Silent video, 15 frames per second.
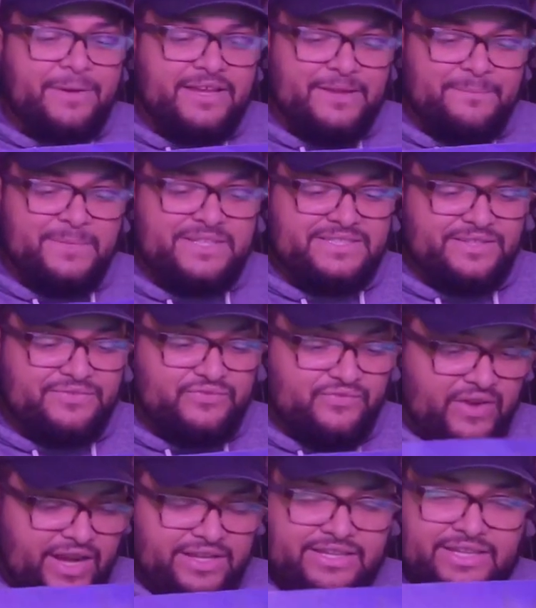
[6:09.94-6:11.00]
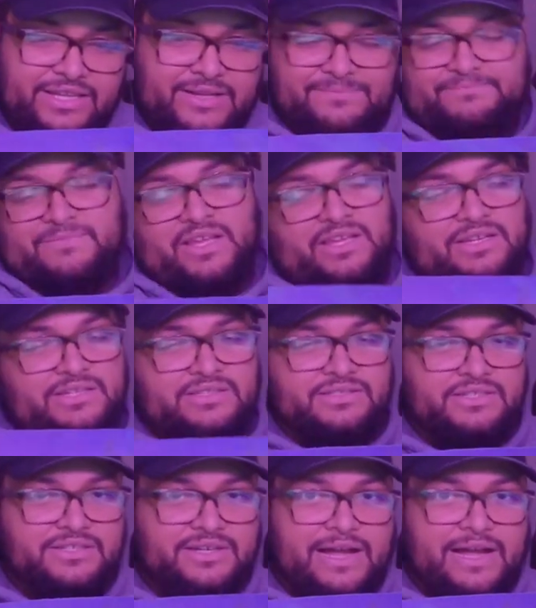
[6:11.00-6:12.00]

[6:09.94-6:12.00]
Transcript: gonna commit to finding a, like a,